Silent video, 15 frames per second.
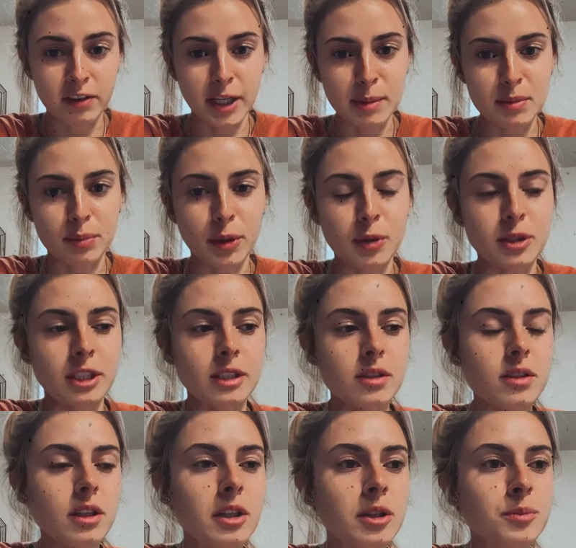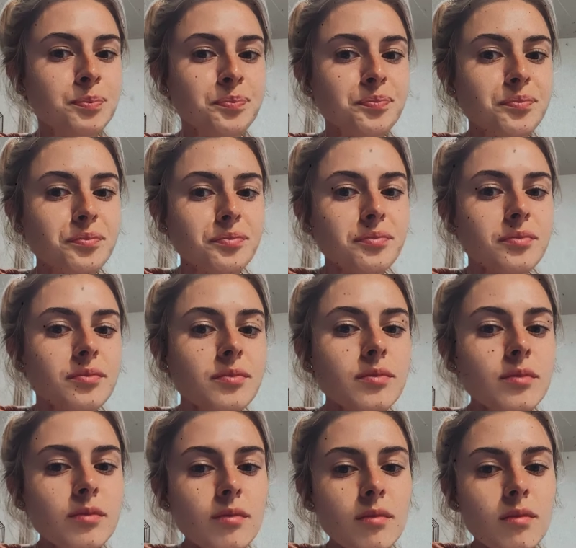grams of protein. So
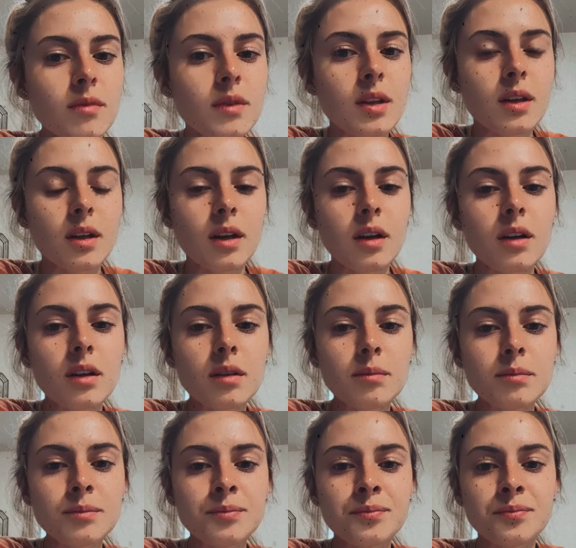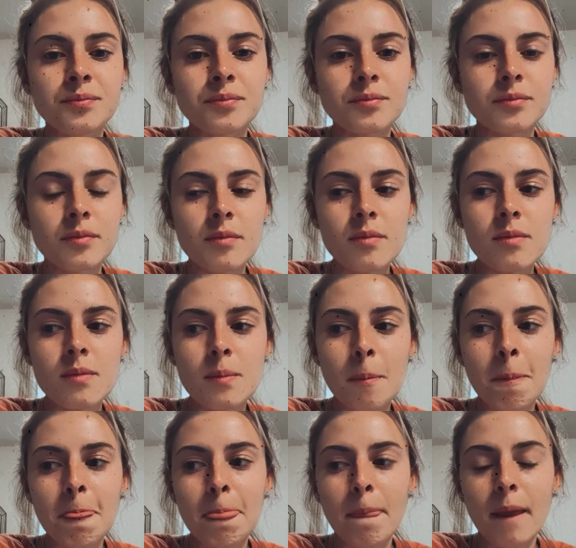
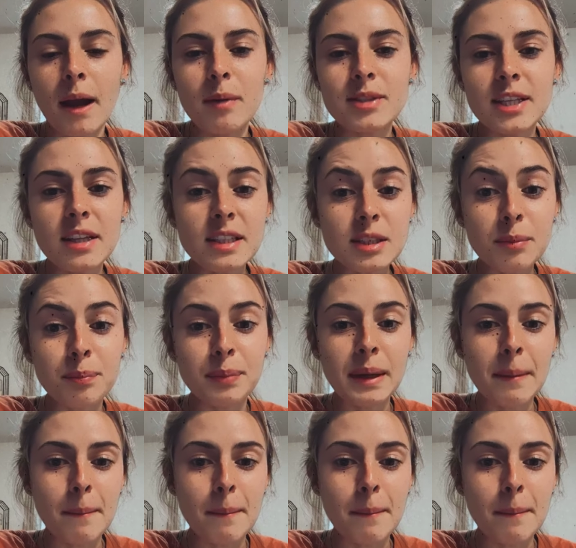I would say that's a bit